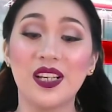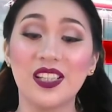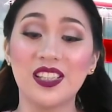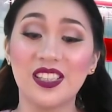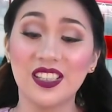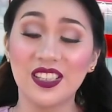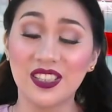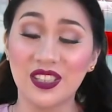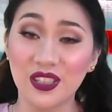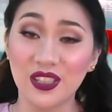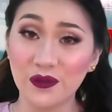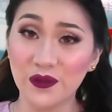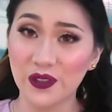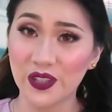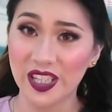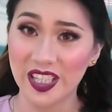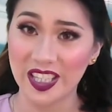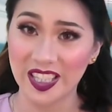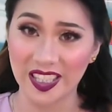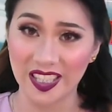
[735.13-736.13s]
But the
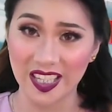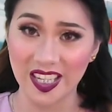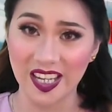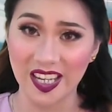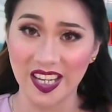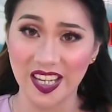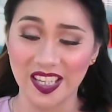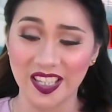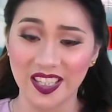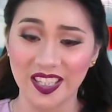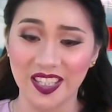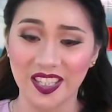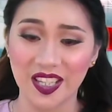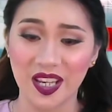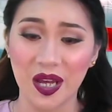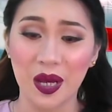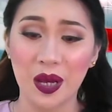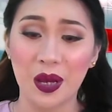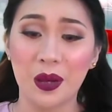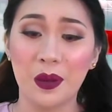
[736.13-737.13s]
difference is,